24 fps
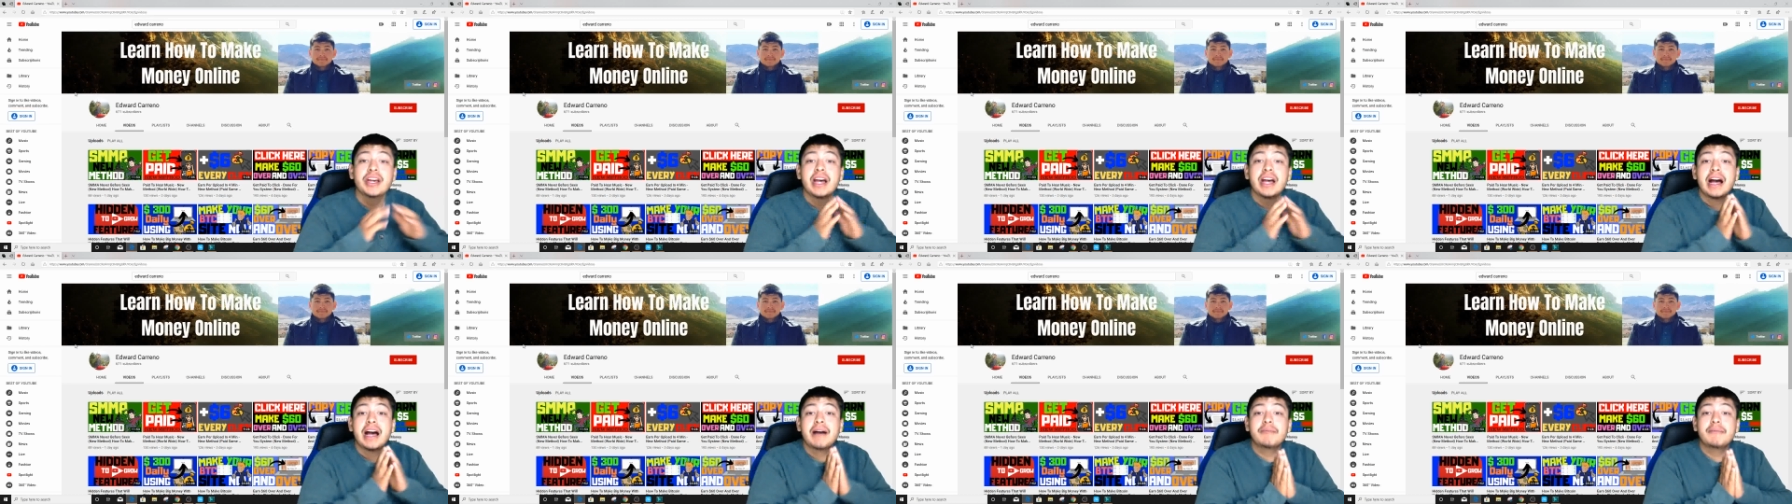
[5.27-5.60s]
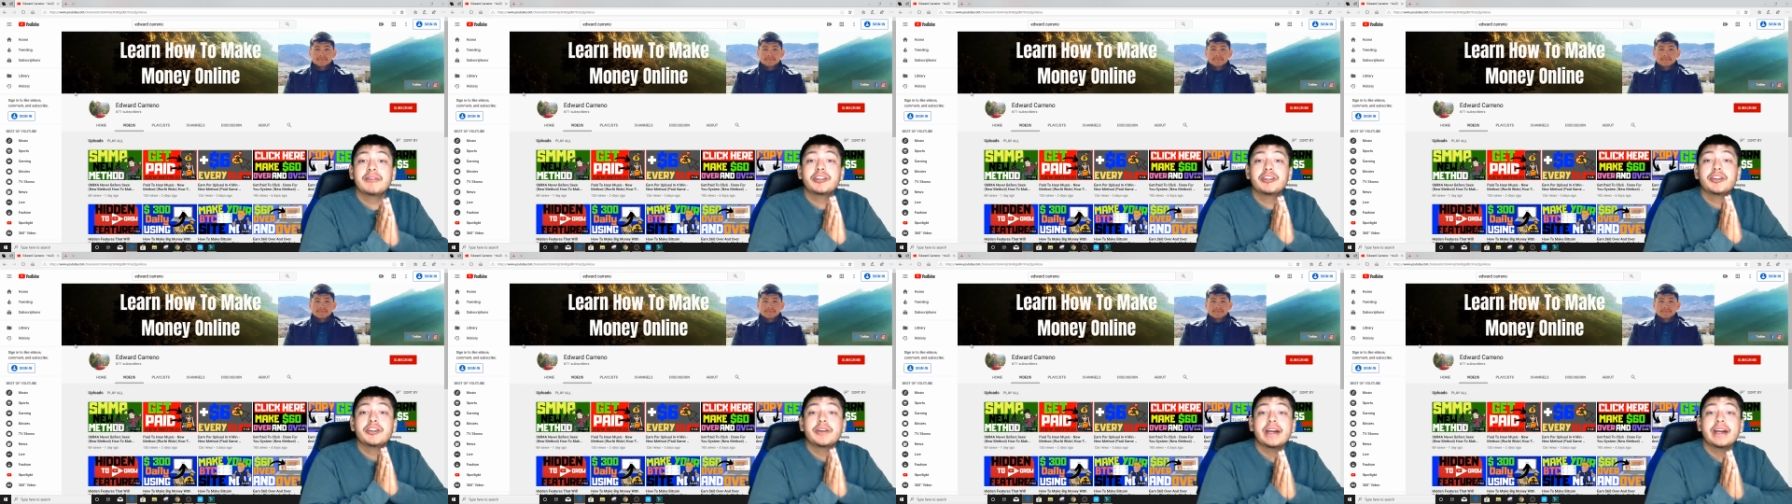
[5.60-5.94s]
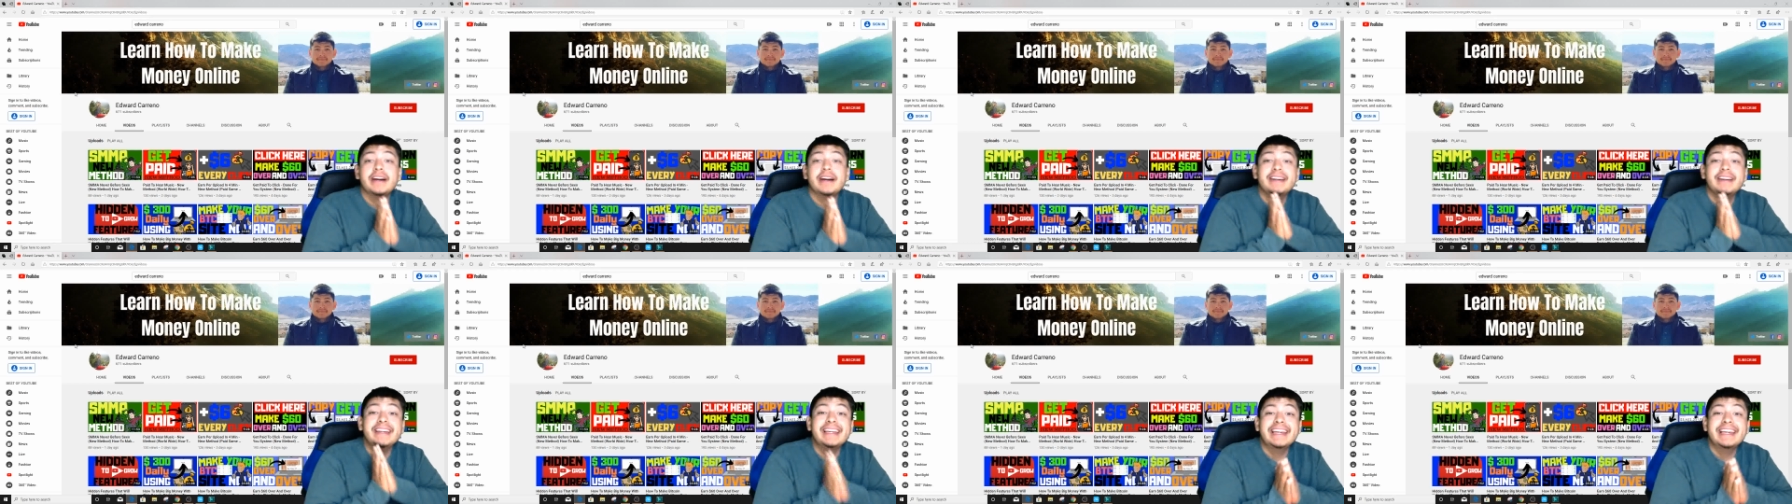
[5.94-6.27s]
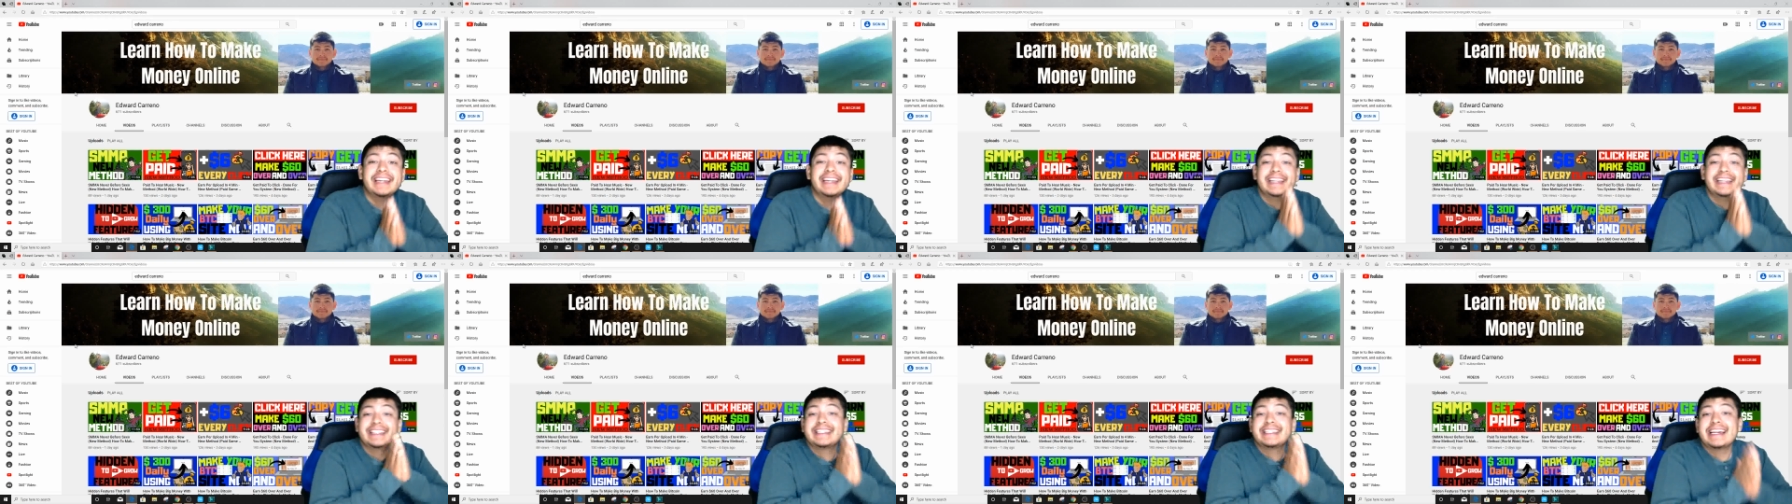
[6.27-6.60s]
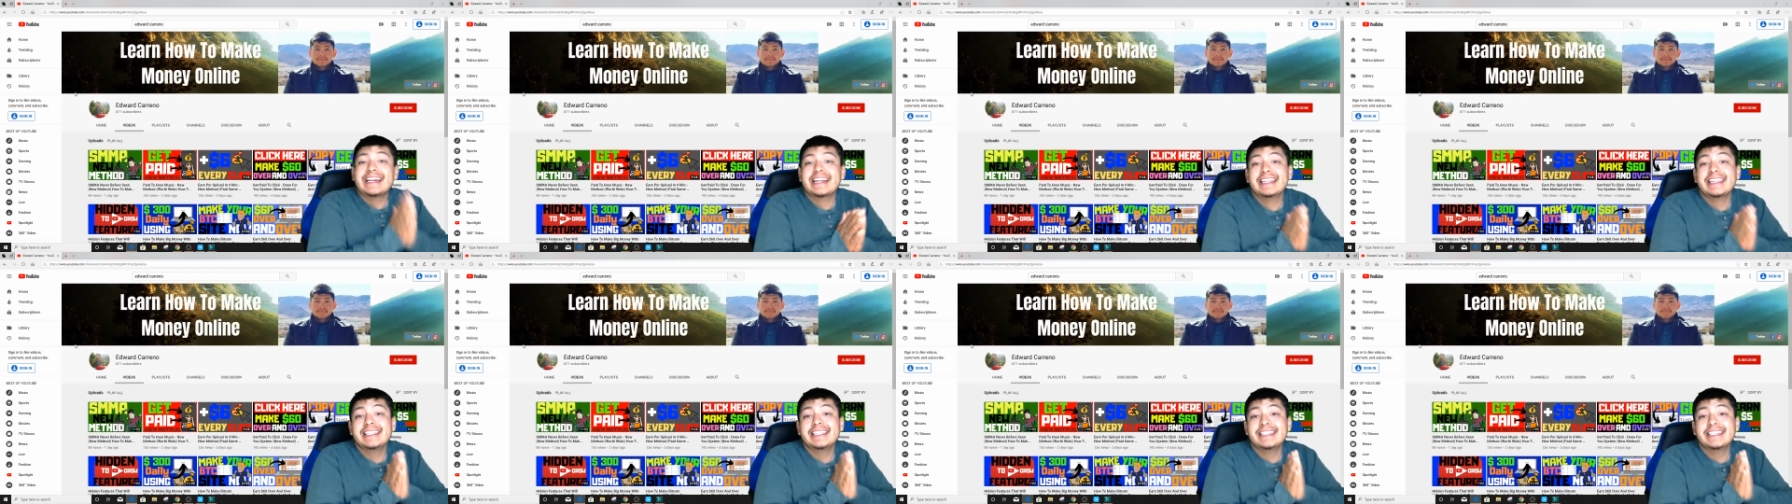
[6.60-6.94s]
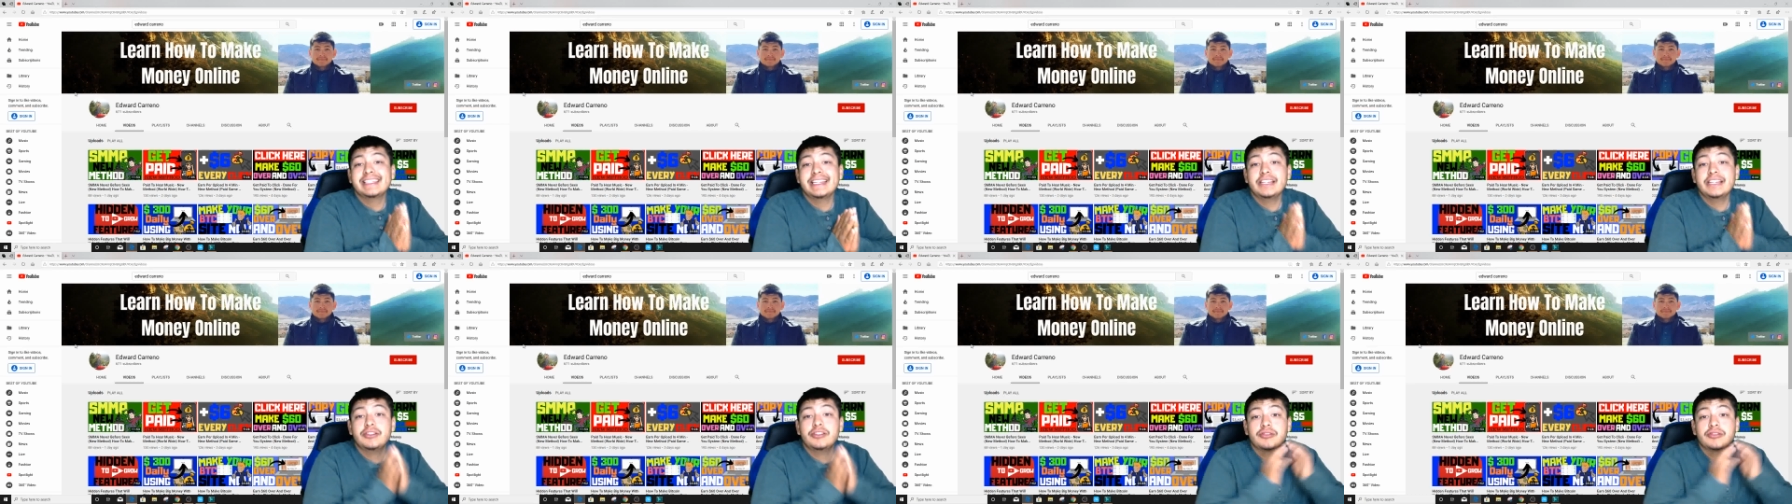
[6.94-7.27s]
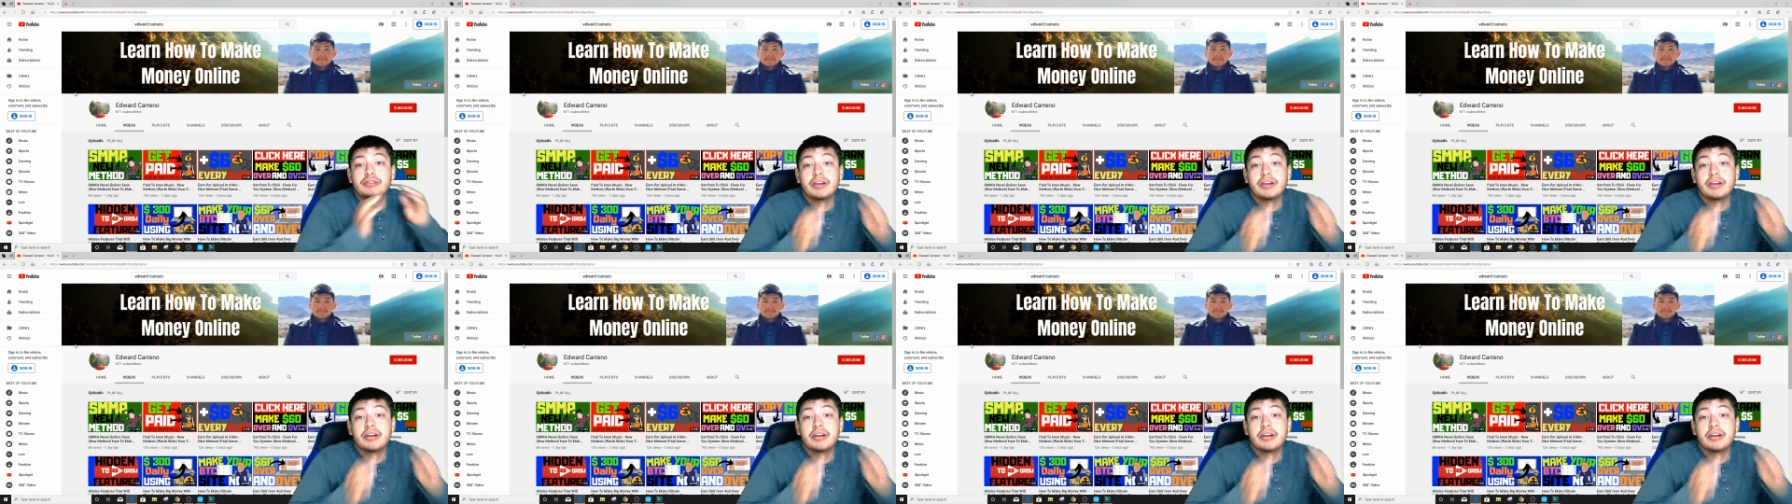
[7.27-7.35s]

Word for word: I'm going to show you how you can get inside of this niche and